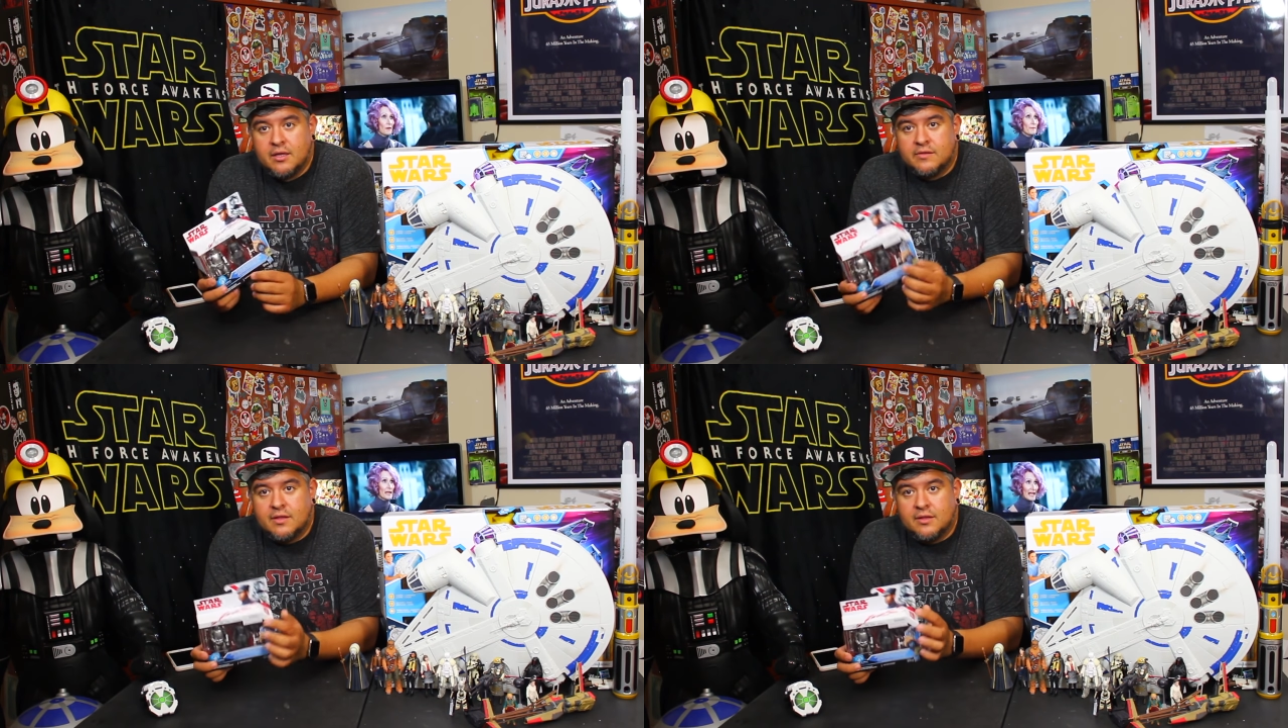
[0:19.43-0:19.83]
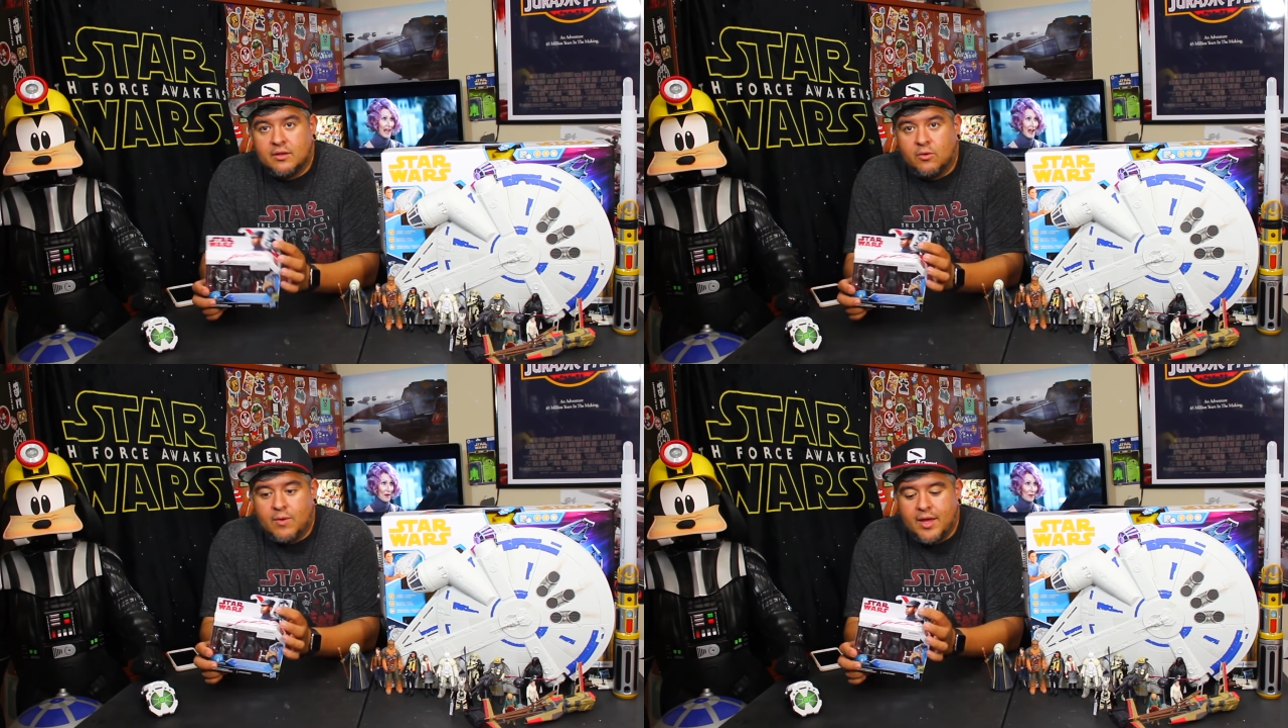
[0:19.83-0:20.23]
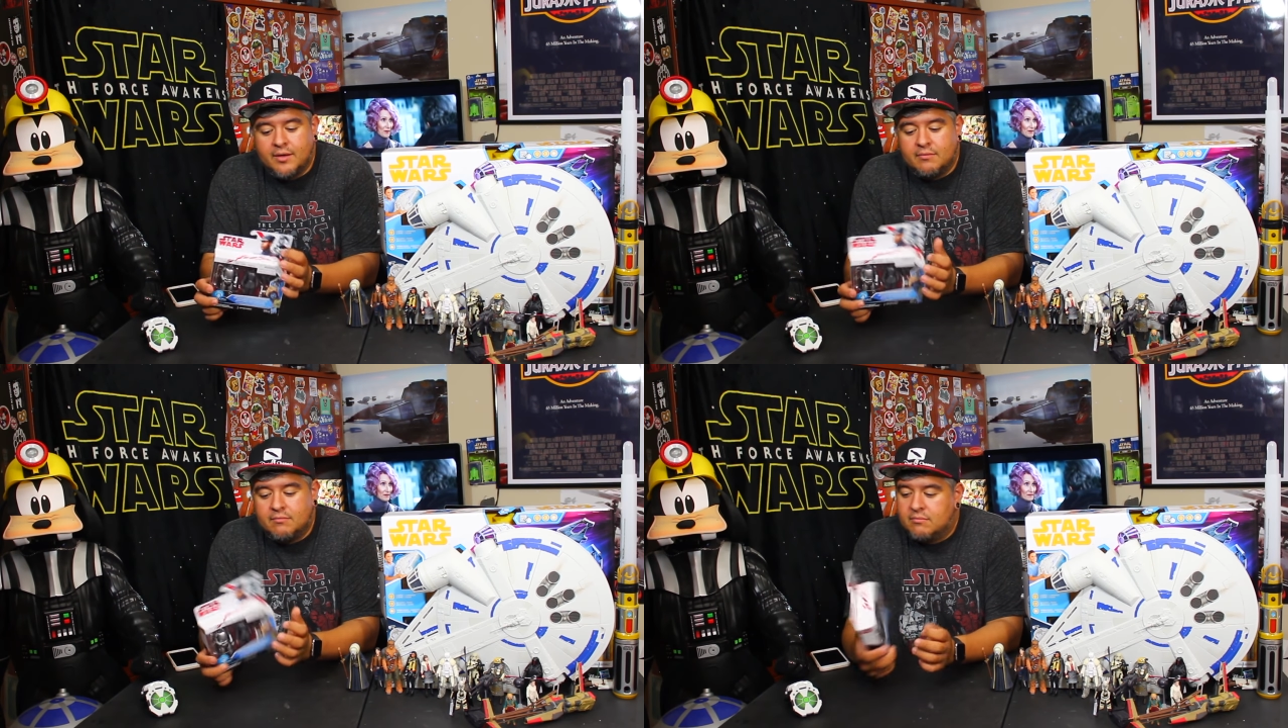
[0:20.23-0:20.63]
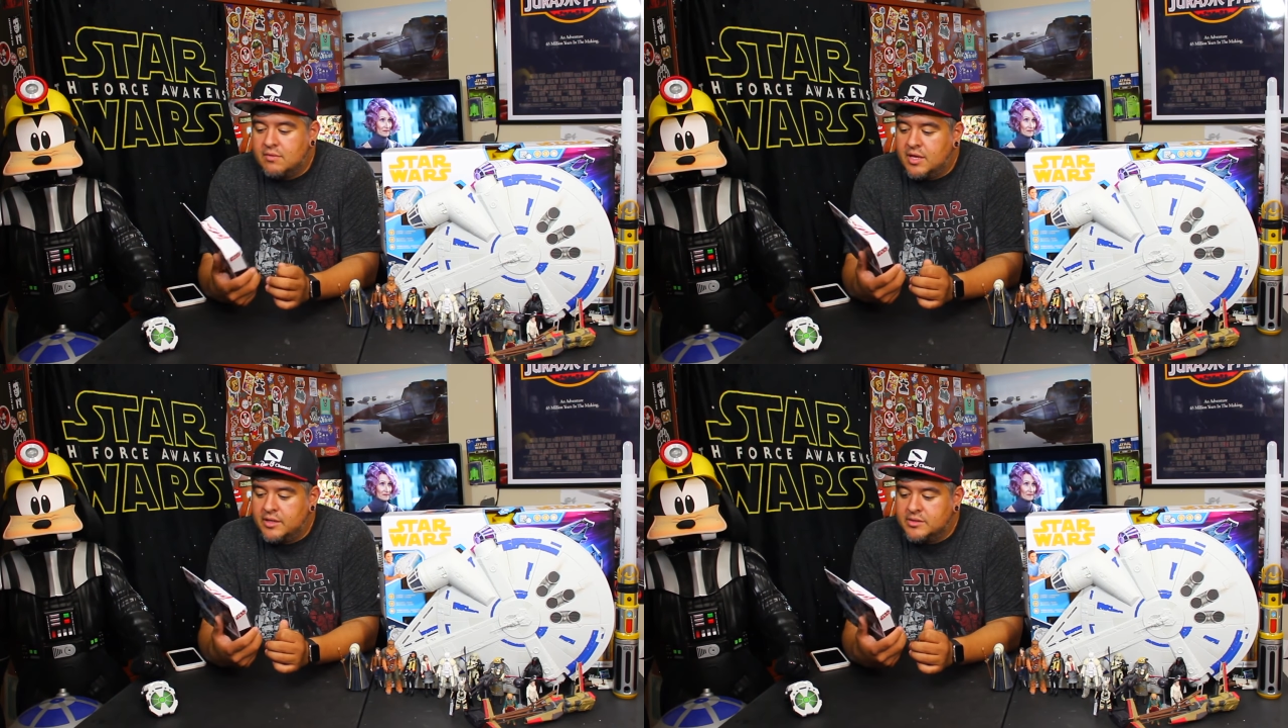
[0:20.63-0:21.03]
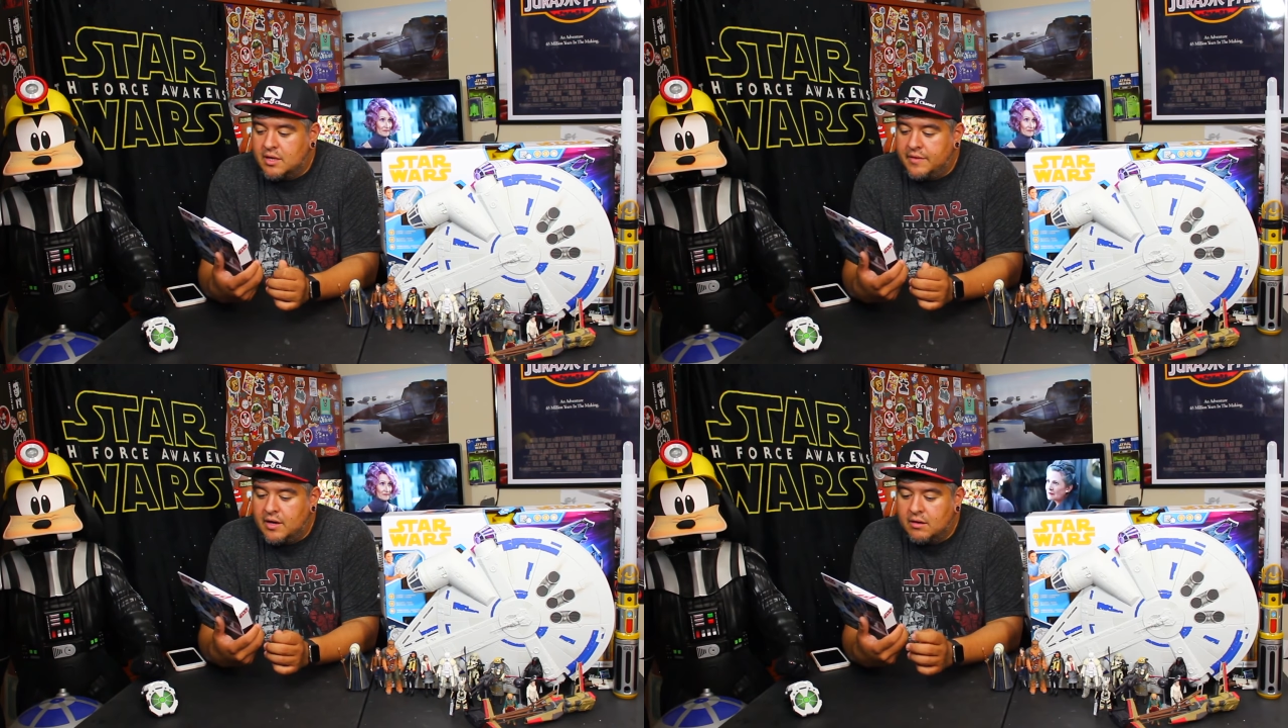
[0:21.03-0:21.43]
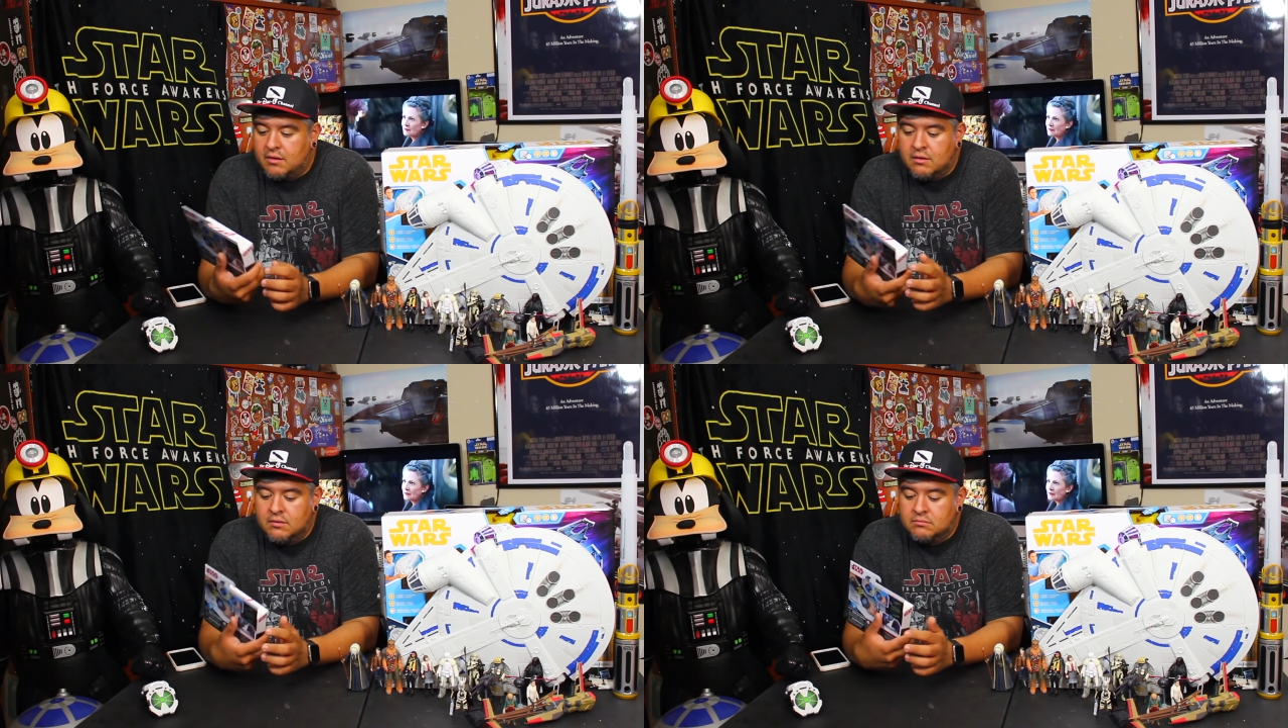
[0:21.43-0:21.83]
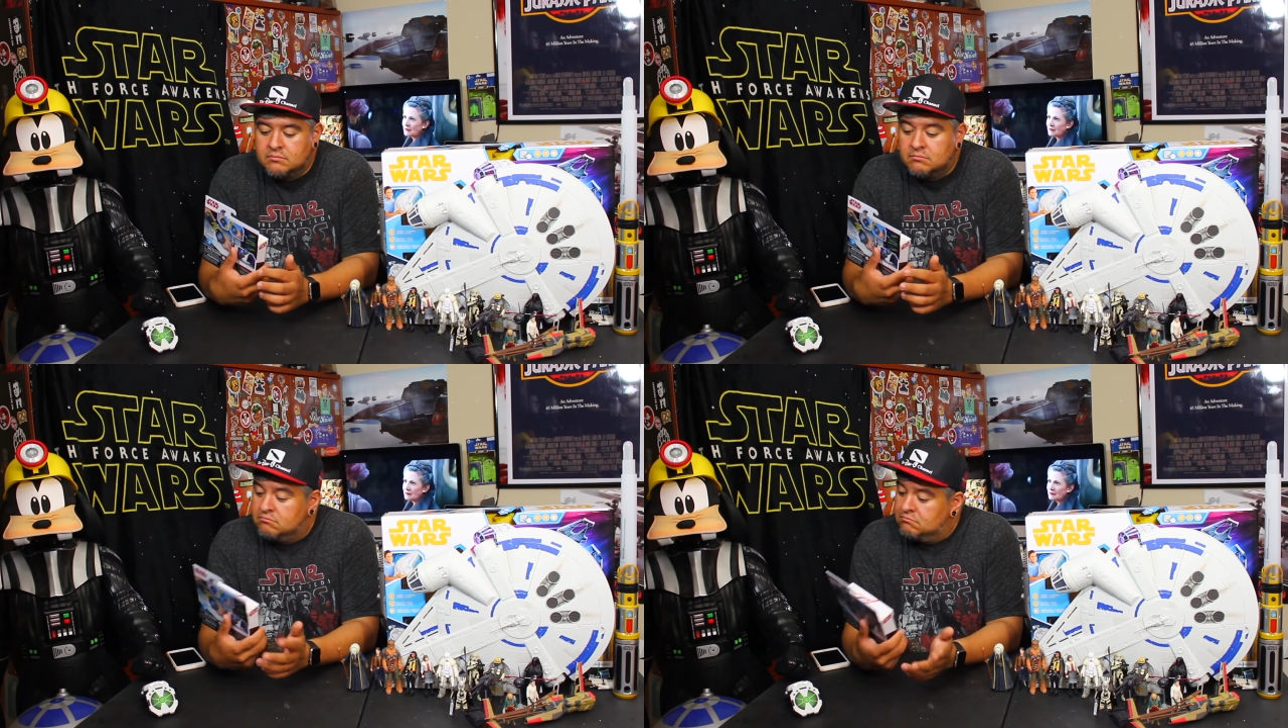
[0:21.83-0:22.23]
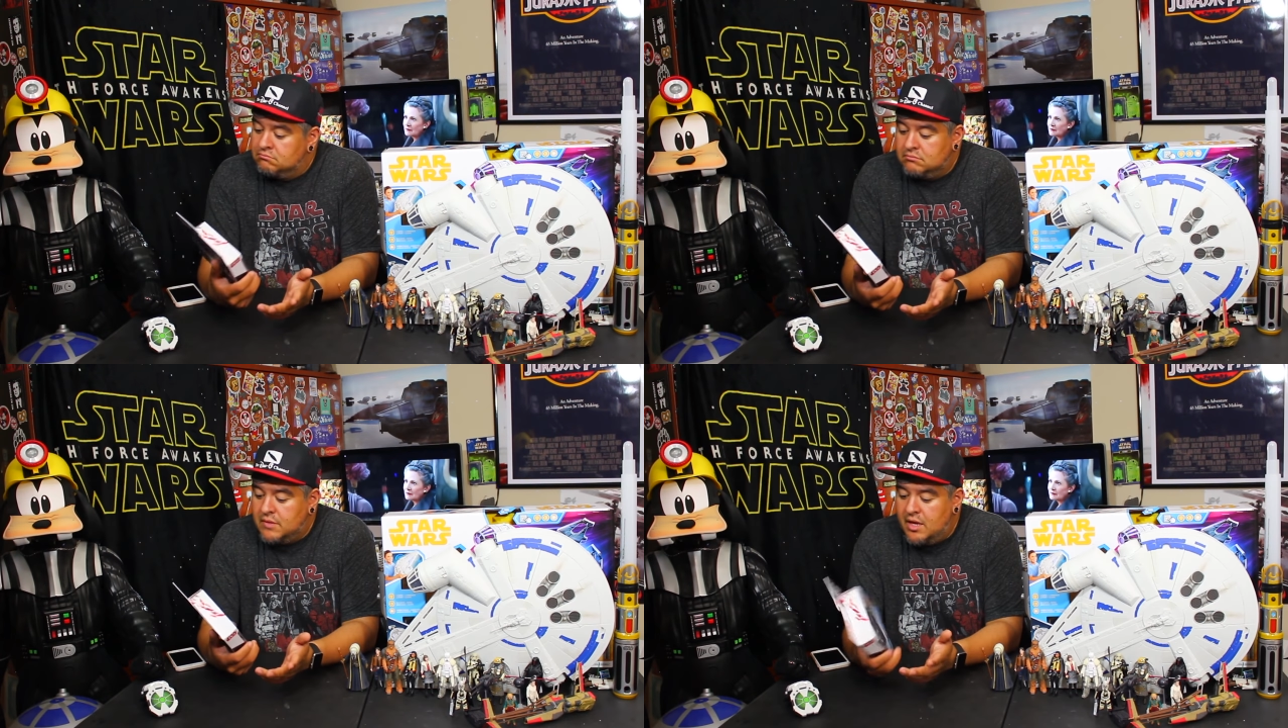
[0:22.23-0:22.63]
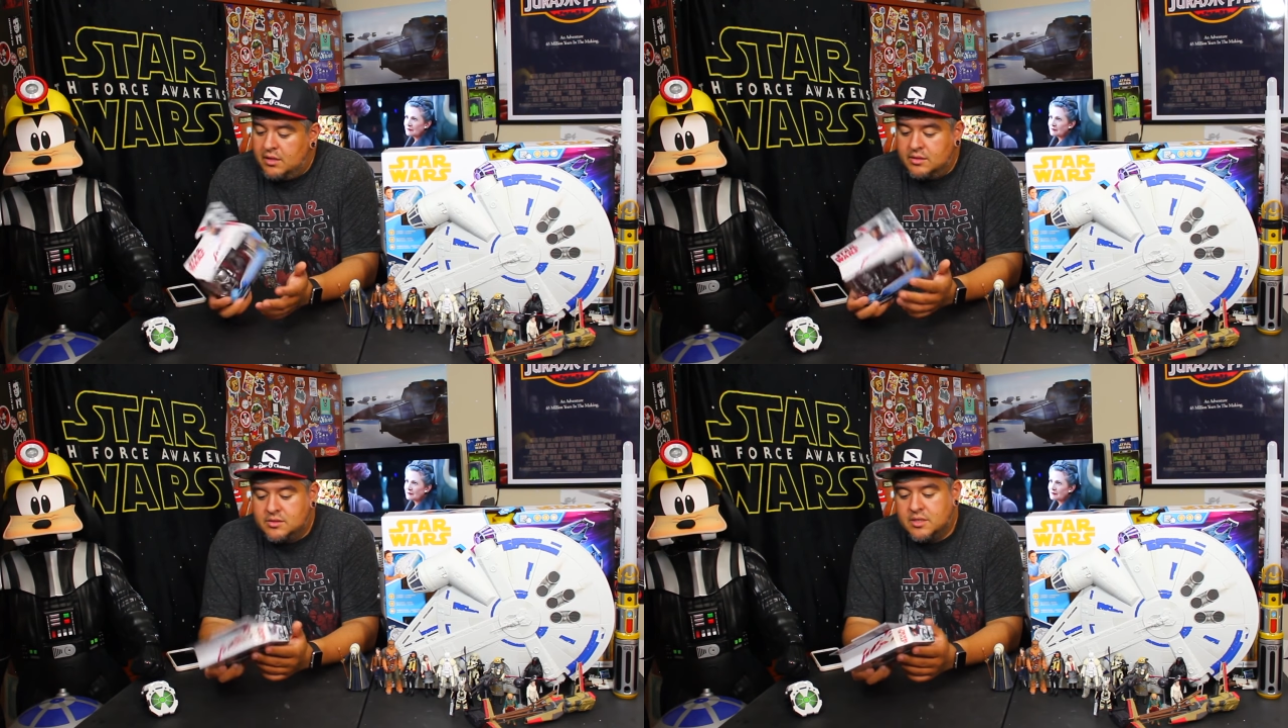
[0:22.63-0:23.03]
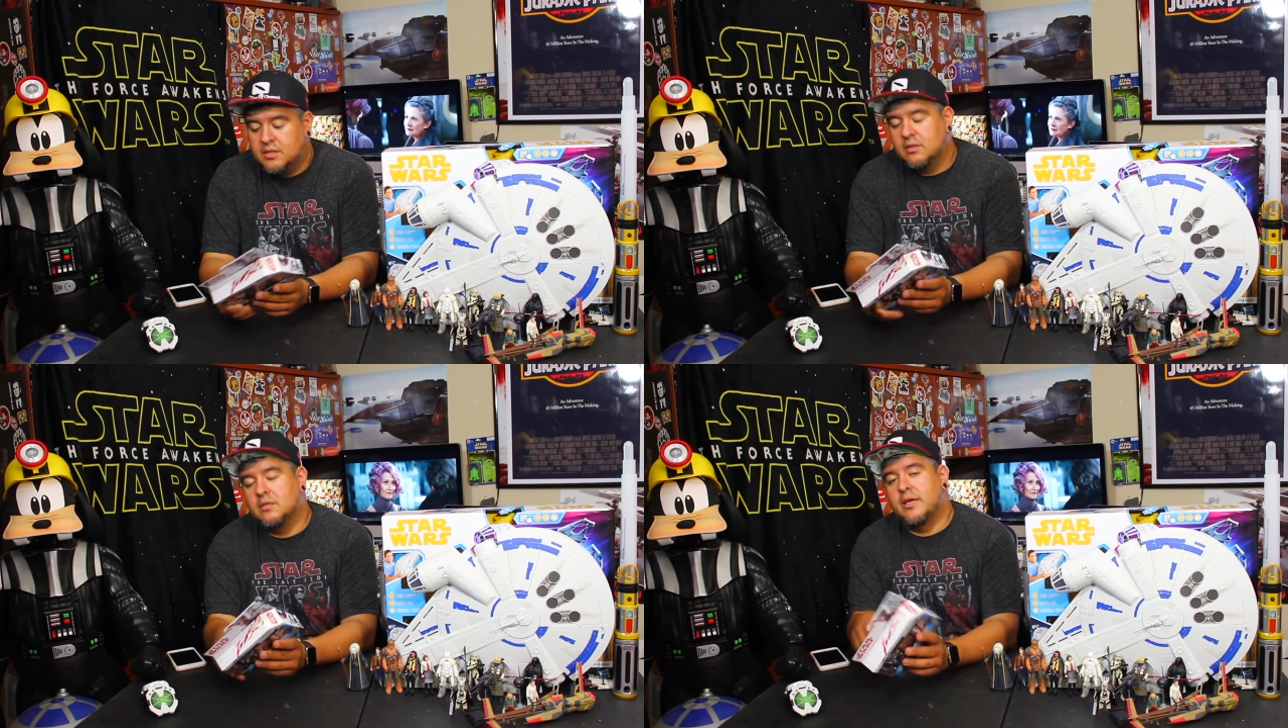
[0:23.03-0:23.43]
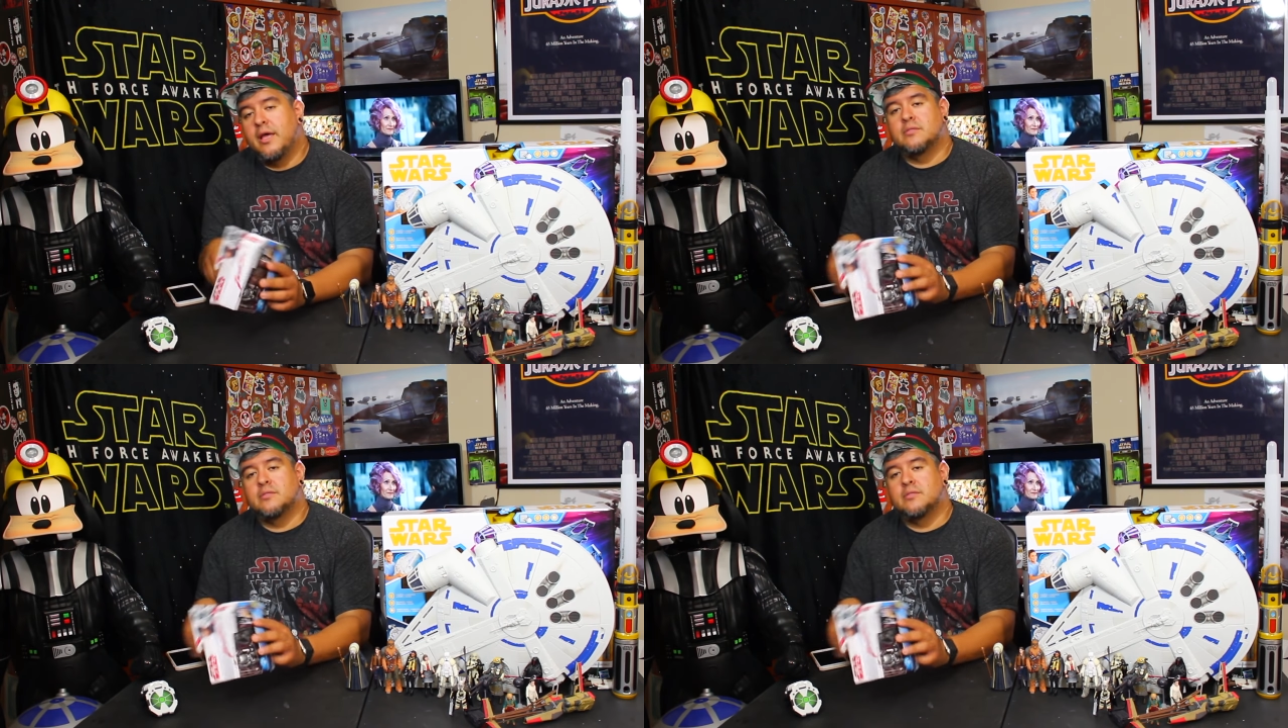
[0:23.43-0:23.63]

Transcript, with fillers: It's got little red things on there. Yeah, let's take a look at the